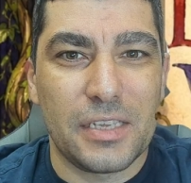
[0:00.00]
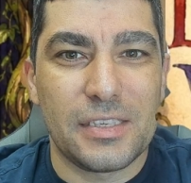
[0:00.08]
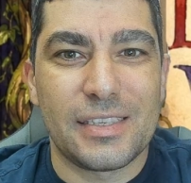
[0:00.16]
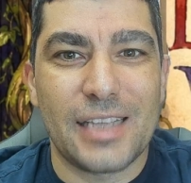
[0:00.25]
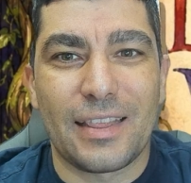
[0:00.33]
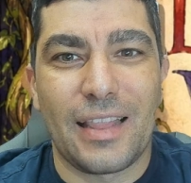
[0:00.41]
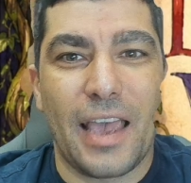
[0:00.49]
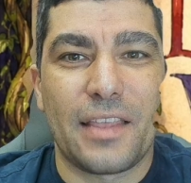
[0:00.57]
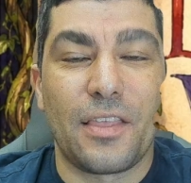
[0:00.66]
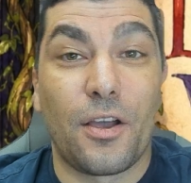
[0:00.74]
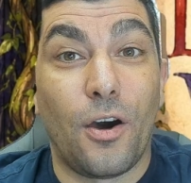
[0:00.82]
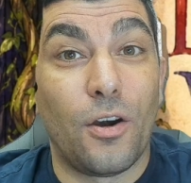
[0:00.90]
it's not
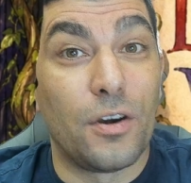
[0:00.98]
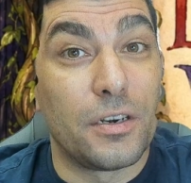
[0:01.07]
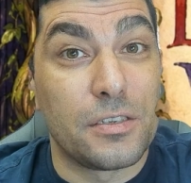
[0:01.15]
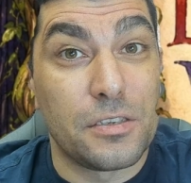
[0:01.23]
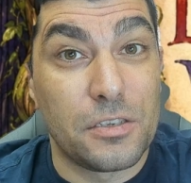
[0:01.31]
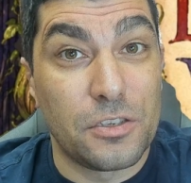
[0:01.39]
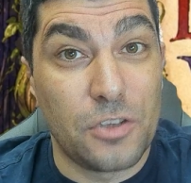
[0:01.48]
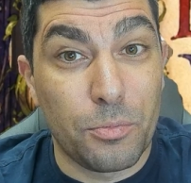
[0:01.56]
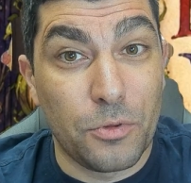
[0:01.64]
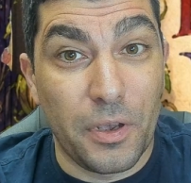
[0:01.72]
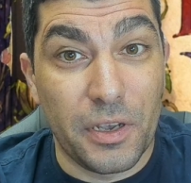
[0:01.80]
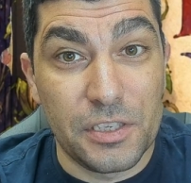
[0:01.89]
like the cards
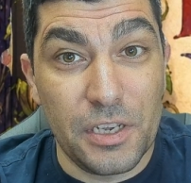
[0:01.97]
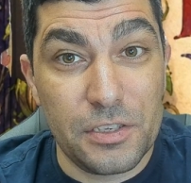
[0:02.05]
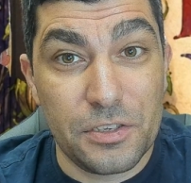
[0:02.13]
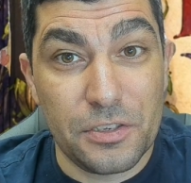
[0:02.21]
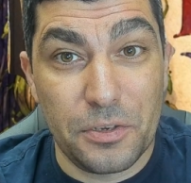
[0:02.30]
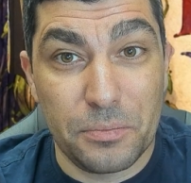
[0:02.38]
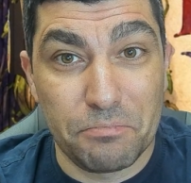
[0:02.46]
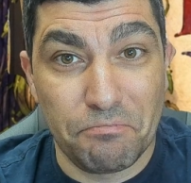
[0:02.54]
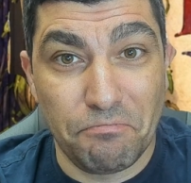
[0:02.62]
stop to exist.